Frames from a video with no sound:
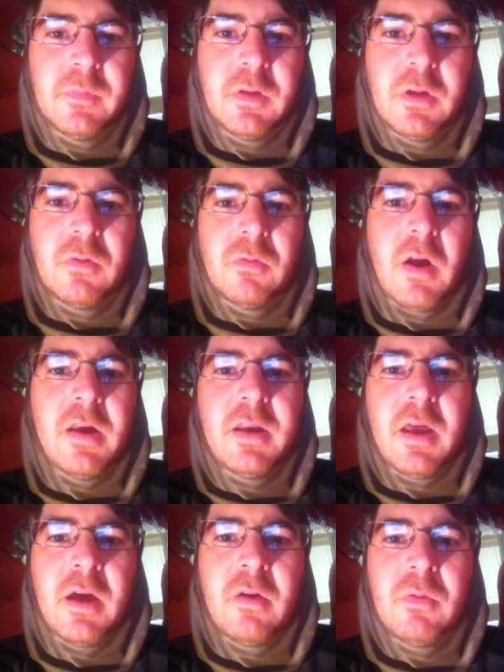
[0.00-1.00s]
know, right
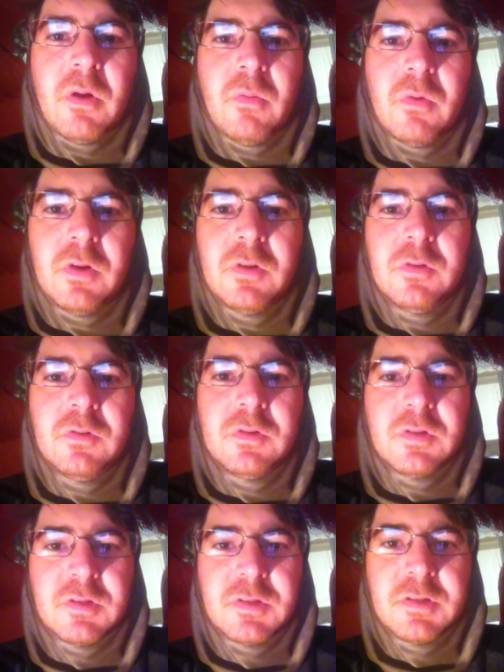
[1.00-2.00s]
now, what I want to do
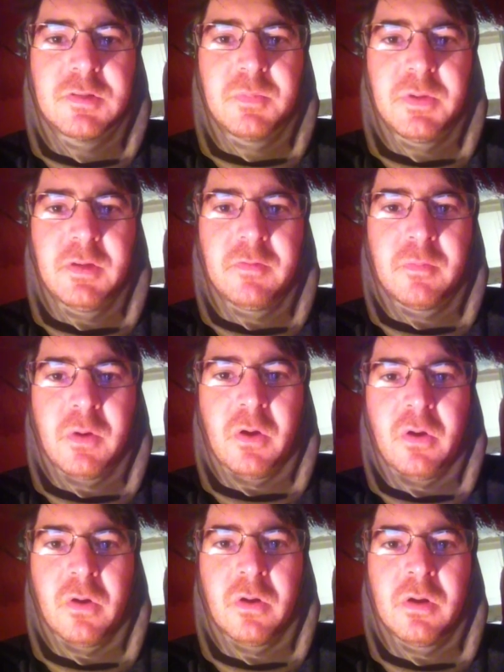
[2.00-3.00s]
is just speak from my
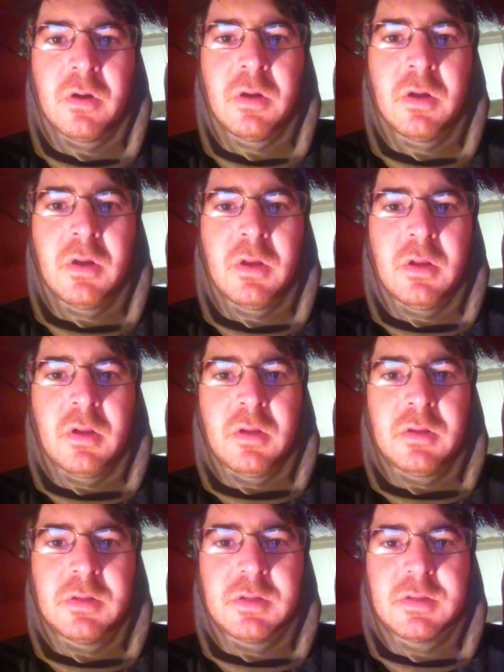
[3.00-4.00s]
heart
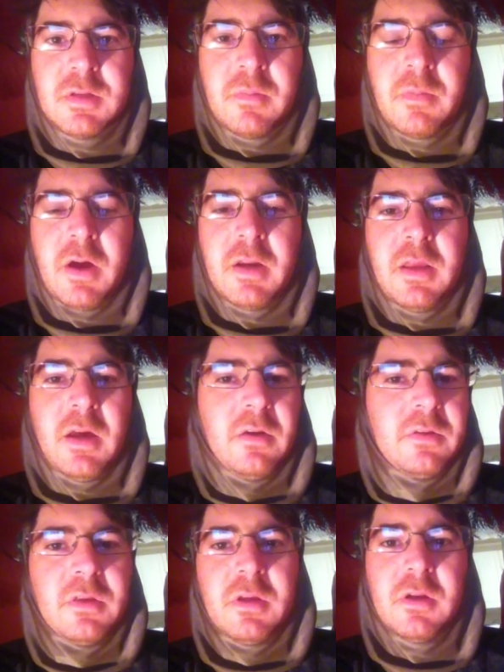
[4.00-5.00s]
to somebody
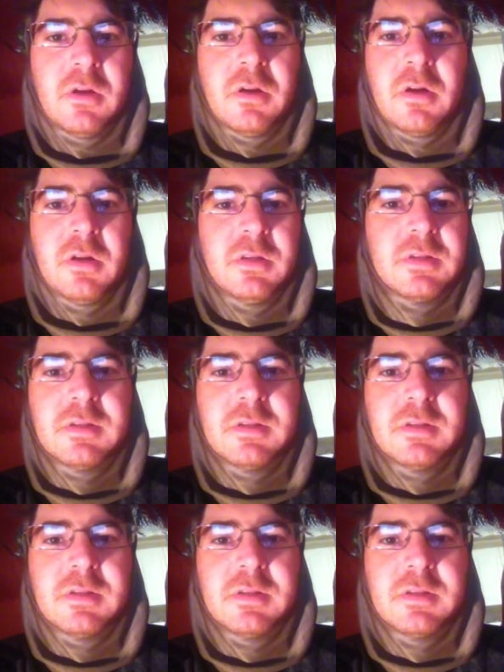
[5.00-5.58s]
out there.